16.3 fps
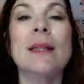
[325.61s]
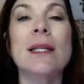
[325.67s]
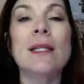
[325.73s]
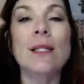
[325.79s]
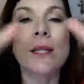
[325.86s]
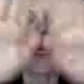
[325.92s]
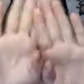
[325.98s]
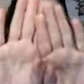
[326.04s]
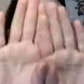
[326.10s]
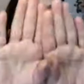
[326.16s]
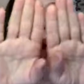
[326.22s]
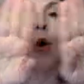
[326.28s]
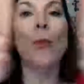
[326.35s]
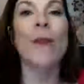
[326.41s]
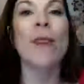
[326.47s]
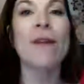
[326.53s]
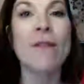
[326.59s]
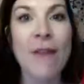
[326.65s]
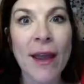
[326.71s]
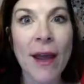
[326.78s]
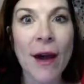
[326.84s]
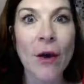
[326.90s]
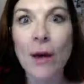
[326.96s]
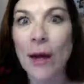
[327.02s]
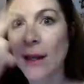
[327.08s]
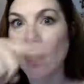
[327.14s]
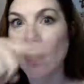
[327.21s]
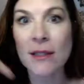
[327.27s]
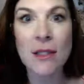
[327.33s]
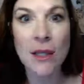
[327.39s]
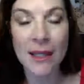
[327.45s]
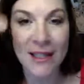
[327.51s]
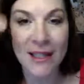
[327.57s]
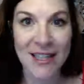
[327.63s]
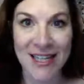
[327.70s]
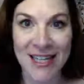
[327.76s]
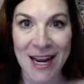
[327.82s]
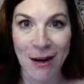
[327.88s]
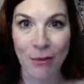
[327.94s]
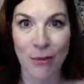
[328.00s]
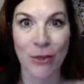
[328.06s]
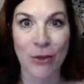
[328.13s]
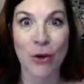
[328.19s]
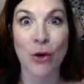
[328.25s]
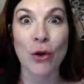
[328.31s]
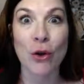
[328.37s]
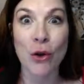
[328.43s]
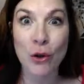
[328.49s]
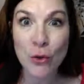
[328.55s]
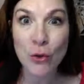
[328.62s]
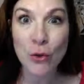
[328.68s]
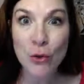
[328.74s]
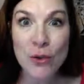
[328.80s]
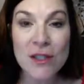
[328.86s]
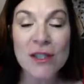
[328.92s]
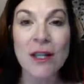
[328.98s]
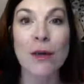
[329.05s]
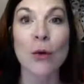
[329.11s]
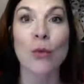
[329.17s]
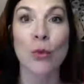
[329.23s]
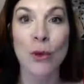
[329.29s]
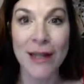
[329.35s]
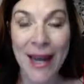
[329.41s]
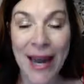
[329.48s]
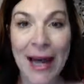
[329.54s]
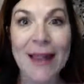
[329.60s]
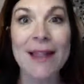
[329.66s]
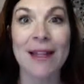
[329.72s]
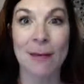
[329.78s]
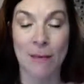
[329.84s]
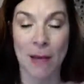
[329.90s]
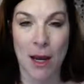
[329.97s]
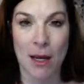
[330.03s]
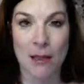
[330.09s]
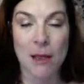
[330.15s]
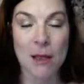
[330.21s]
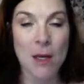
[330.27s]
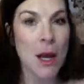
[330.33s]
let's like open the veil and let's c- connect with your lucid reality mind